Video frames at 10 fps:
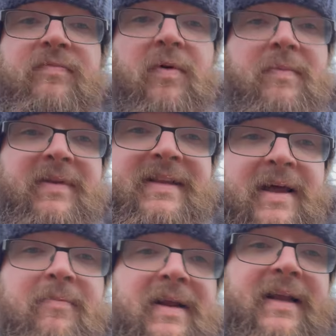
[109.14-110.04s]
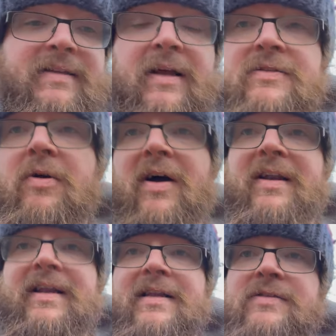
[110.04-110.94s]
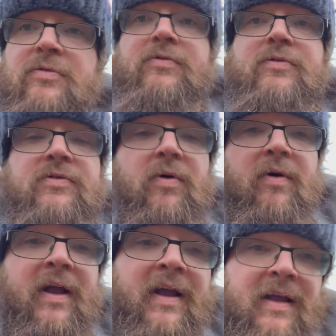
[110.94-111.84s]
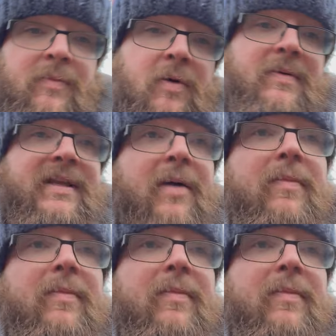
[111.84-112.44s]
probably 10 minutes. That's not our lady, it's talking to a dog. Probably 10